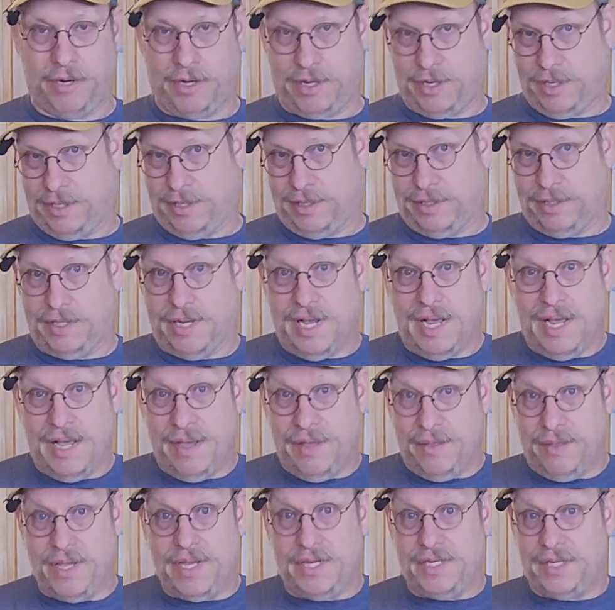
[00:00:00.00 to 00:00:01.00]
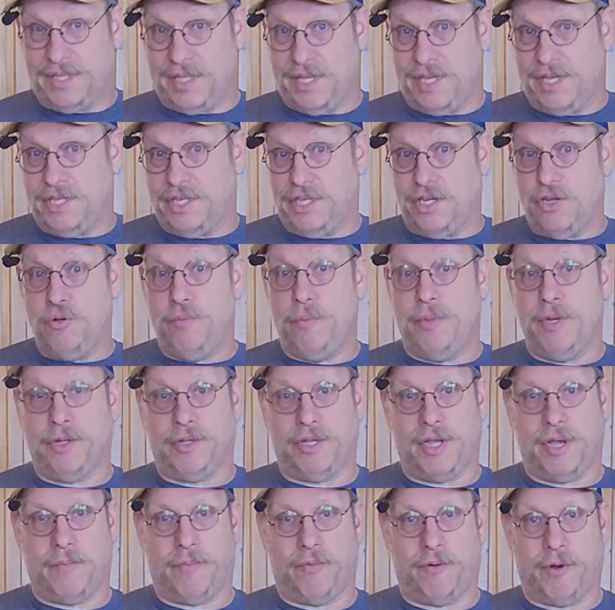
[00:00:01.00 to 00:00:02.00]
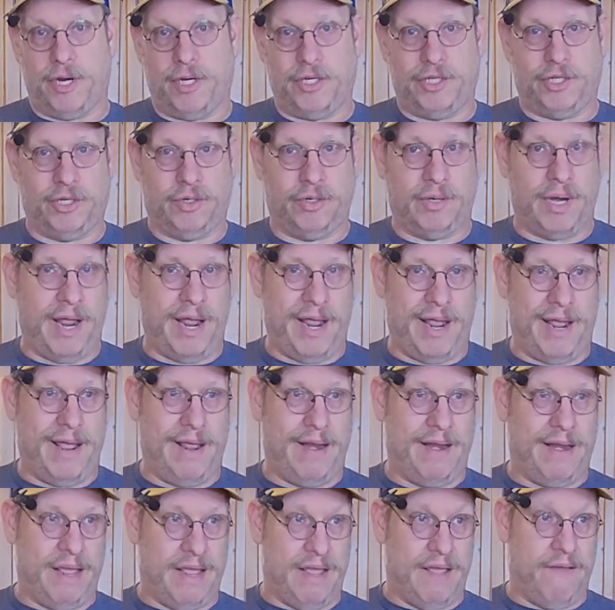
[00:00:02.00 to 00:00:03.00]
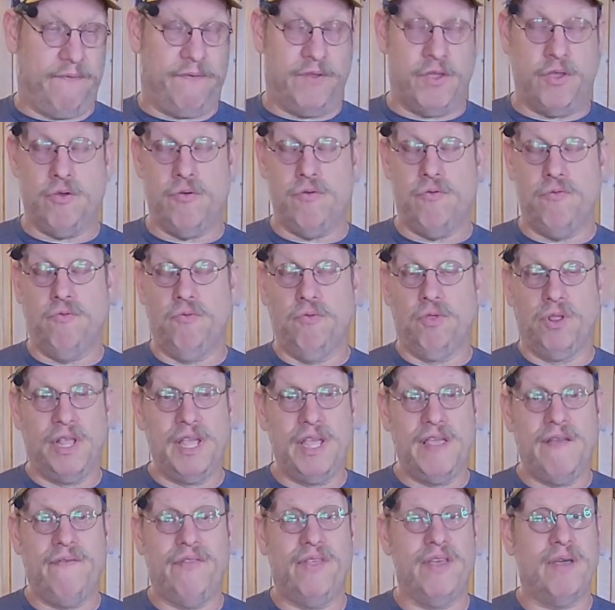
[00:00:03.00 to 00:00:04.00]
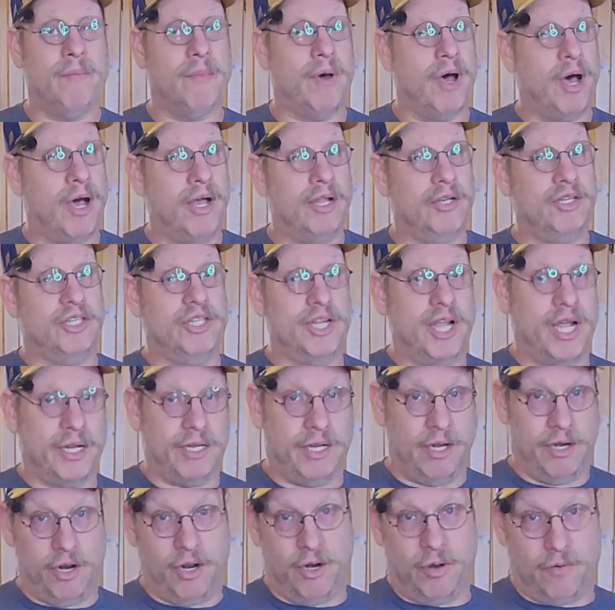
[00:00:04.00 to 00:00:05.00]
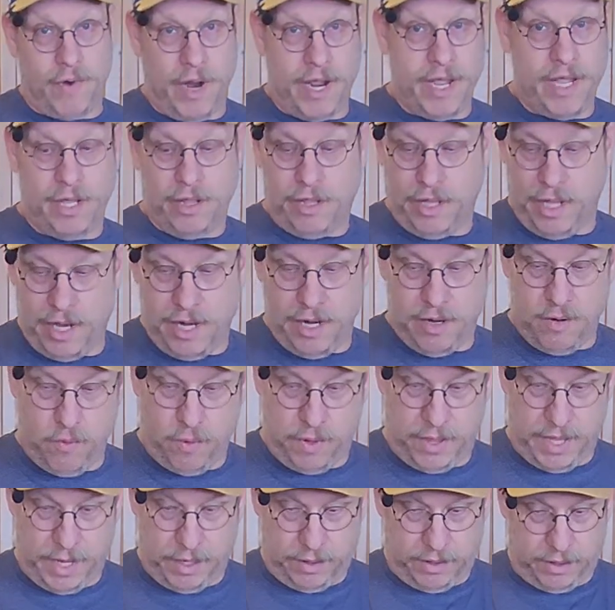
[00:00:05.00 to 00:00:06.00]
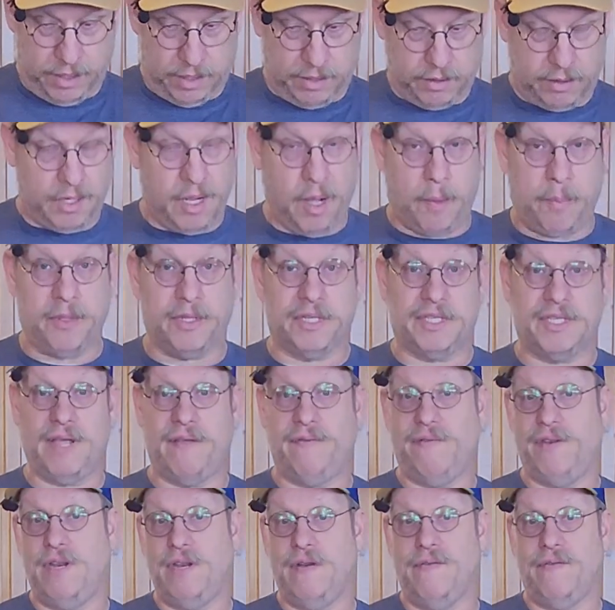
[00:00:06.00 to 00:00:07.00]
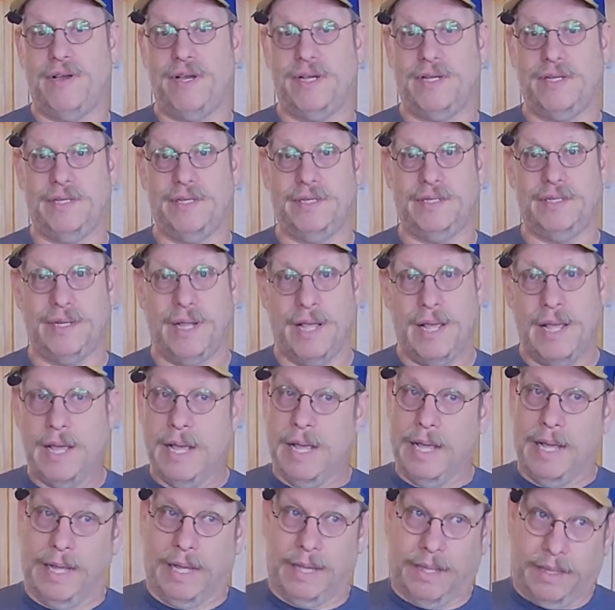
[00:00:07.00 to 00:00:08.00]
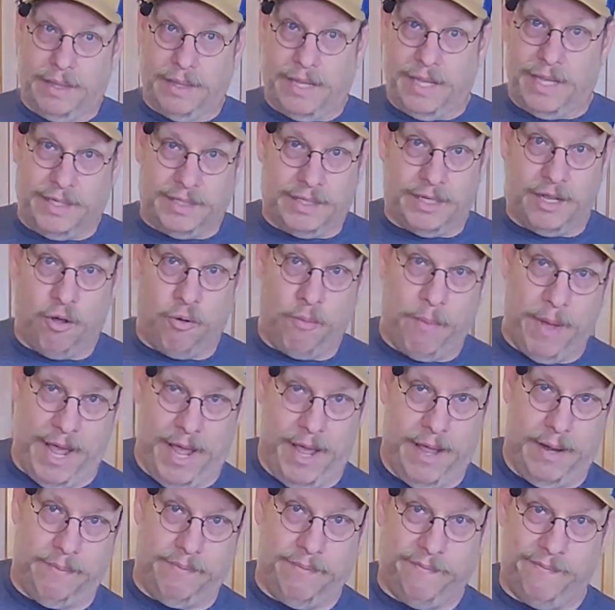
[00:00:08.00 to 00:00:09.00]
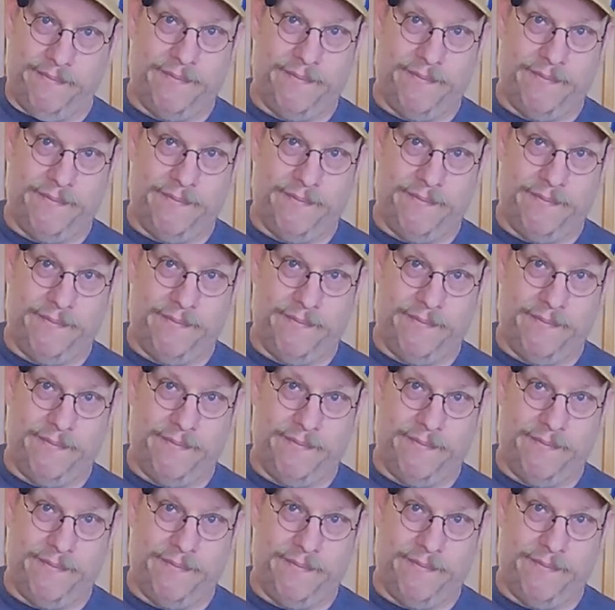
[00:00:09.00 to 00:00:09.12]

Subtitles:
because these things do build up pressure, and if you leave them unchecked and unregulated without the couple of safety devices, things go bad.